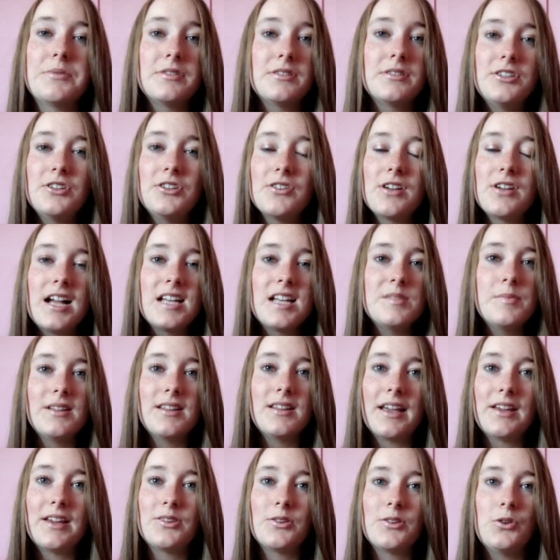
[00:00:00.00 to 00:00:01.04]
it. But you guys may
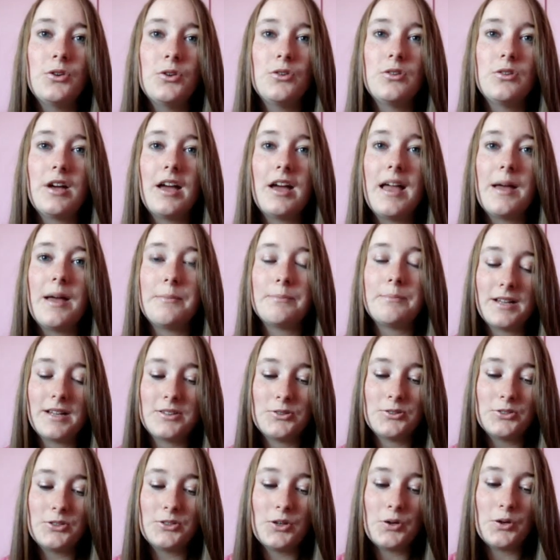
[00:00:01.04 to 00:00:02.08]
like the Ood, um, I
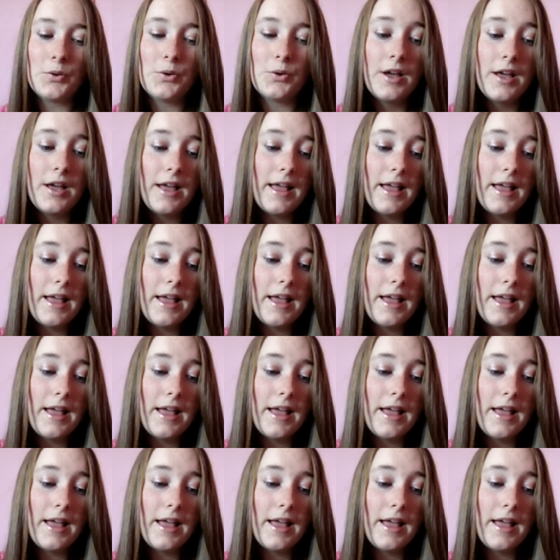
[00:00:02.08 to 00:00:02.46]
don't know.